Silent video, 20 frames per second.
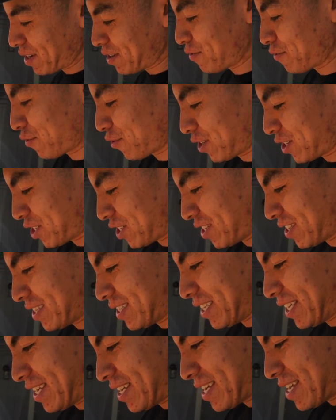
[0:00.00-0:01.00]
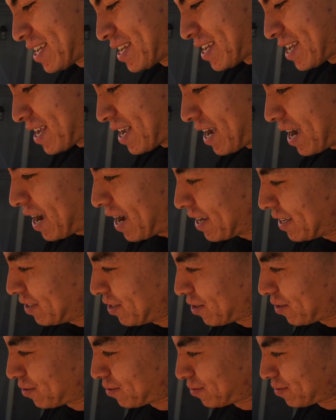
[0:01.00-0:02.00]
unfortunately I
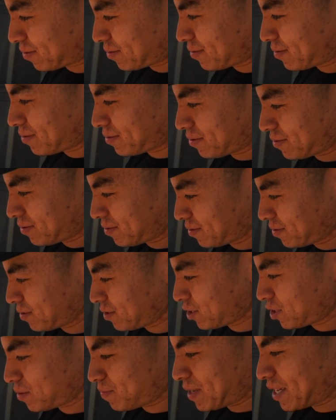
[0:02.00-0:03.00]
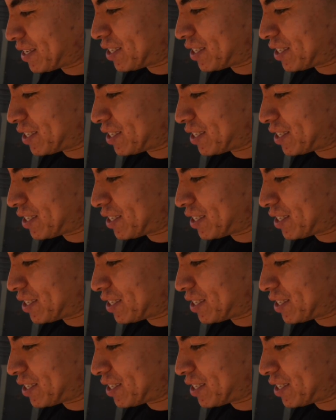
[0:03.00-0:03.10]
don't speak